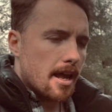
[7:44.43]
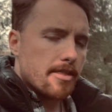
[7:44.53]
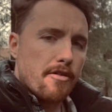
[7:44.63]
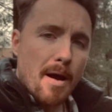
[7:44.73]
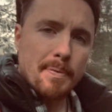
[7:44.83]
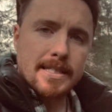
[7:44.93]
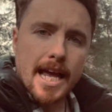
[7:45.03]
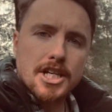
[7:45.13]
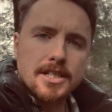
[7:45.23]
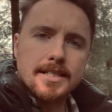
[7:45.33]
Their
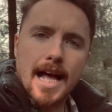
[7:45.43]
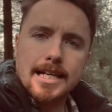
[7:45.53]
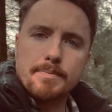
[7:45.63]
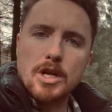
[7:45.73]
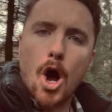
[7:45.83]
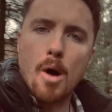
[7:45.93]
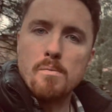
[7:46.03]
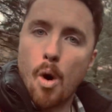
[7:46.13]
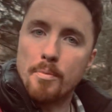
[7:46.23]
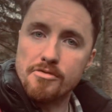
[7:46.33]
reputation started to become
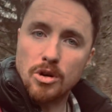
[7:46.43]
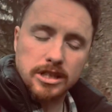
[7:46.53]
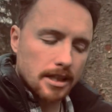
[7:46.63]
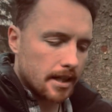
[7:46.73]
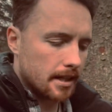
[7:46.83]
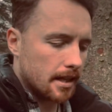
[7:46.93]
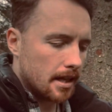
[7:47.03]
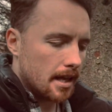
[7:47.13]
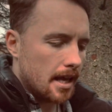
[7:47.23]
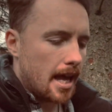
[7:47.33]
more brutal,
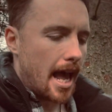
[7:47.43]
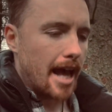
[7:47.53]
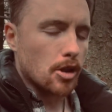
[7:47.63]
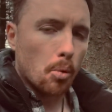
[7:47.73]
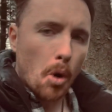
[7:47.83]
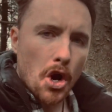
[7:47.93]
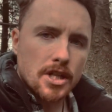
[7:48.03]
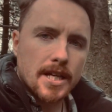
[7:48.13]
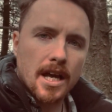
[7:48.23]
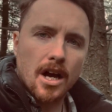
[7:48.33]
and the
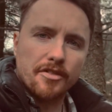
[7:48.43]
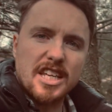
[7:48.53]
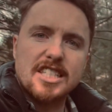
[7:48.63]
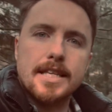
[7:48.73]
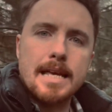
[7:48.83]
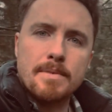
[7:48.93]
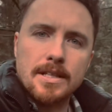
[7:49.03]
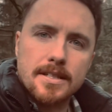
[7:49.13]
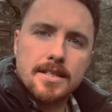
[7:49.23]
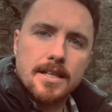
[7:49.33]
word of these
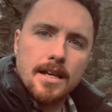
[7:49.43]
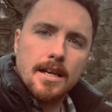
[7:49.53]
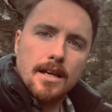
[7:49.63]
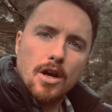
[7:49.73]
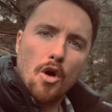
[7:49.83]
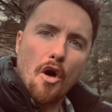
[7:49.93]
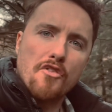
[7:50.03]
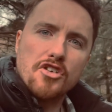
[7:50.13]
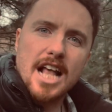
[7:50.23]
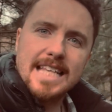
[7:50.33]
demons
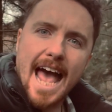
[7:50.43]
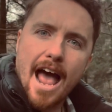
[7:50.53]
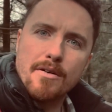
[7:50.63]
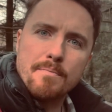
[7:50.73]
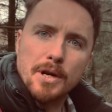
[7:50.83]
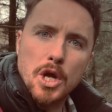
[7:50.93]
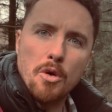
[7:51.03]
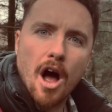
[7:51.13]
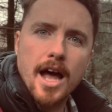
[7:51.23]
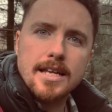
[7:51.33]
with red hair and
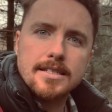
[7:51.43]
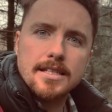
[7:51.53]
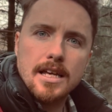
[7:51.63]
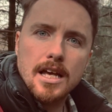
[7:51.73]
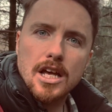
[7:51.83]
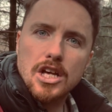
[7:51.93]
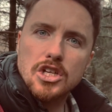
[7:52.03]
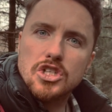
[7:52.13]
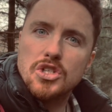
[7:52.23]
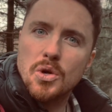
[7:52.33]
blue eyes
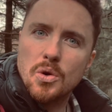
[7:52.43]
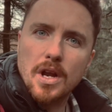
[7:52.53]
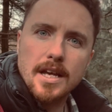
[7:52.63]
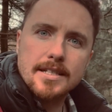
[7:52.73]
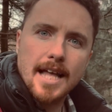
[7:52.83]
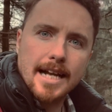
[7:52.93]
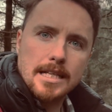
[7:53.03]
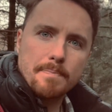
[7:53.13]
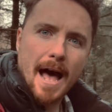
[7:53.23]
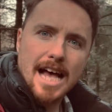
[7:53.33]
soon started
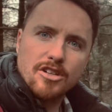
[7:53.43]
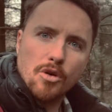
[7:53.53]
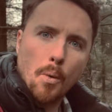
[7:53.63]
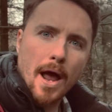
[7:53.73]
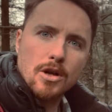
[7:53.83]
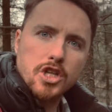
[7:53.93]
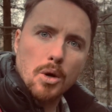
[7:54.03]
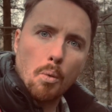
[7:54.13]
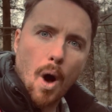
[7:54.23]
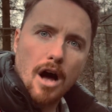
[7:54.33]
to pass through Wales like
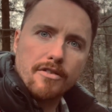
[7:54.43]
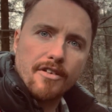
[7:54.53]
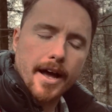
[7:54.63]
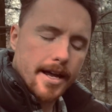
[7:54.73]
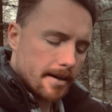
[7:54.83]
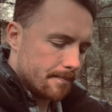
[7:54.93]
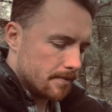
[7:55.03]
wildfire.